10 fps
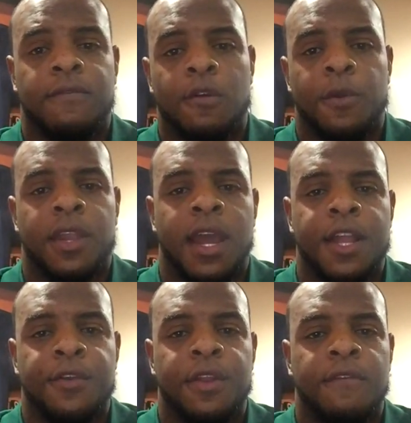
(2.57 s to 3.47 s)
former
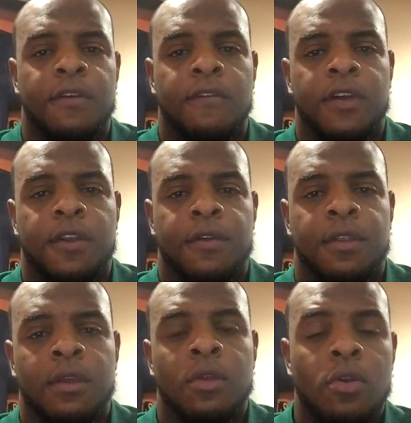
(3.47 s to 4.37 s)
nine-year NFL
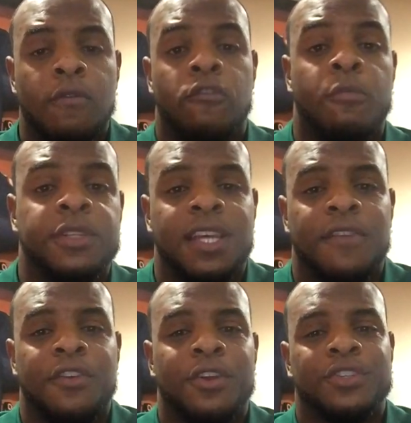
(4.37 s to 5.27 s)
veteran, former
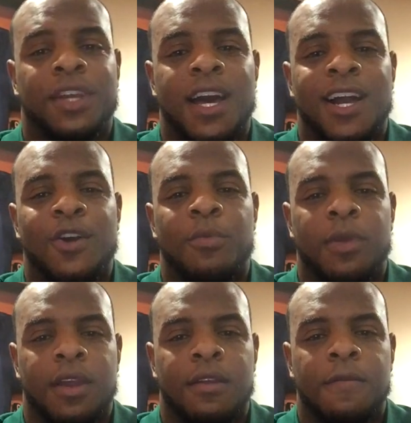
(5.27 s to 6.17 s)
seven-year Chicago
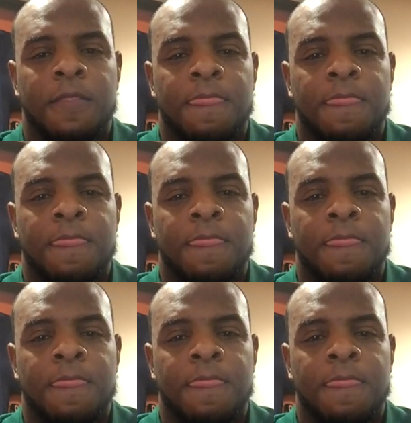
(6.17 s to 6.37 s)
Bear.